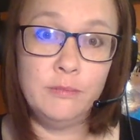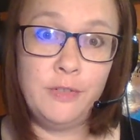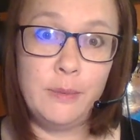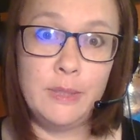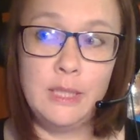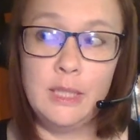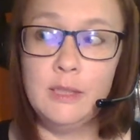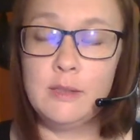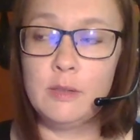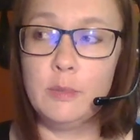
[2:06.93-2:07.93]
family
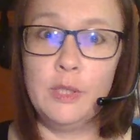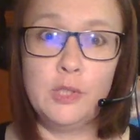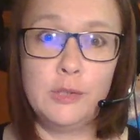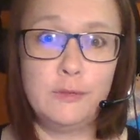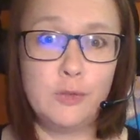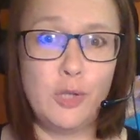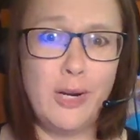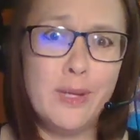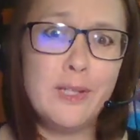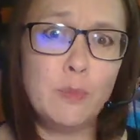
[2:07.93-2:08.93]
needs are a bunch of dry
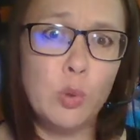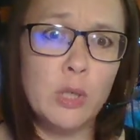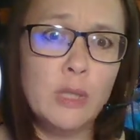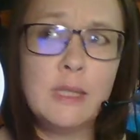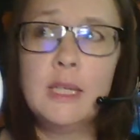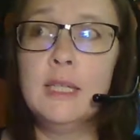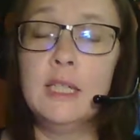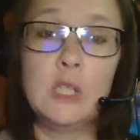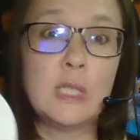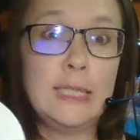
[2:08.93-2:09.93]
erase boards.
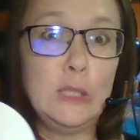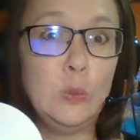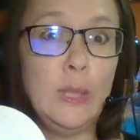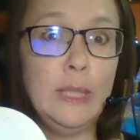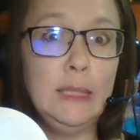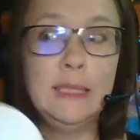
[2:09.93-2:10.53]
Here's a little one.